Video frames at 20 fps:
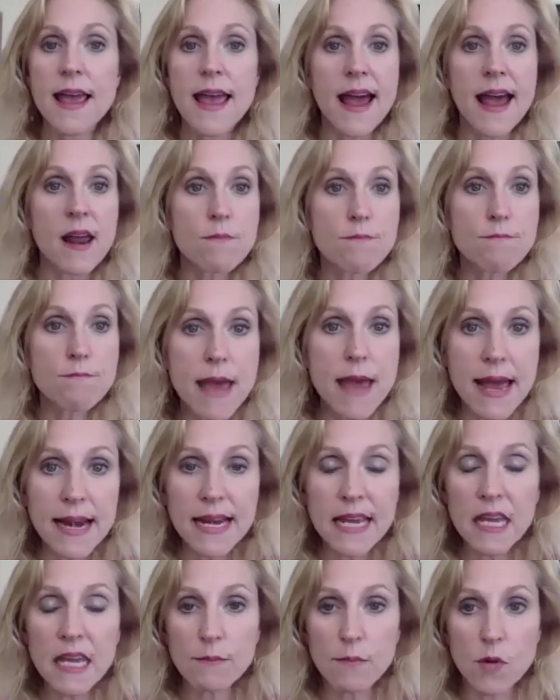And
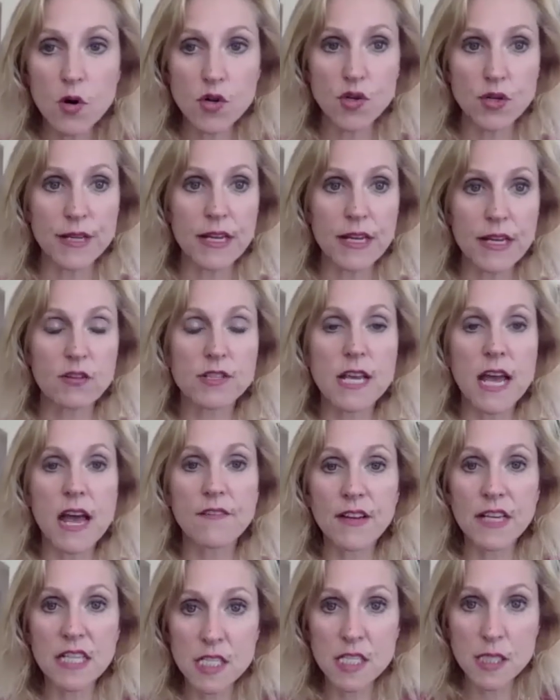many emotional eaters
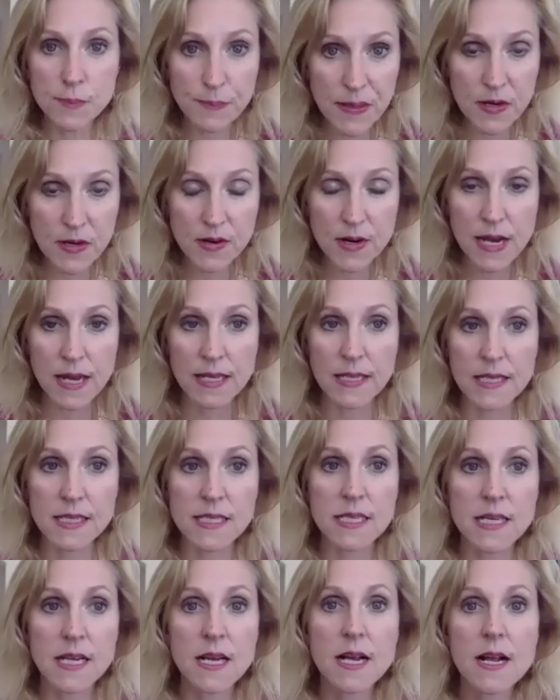have
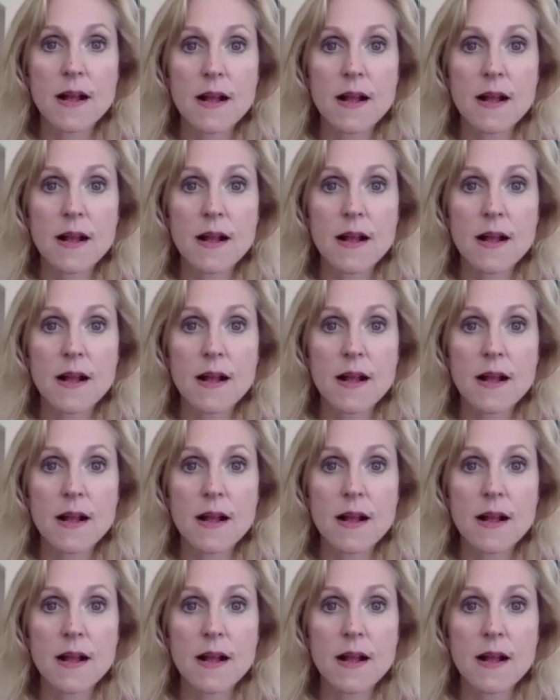experienced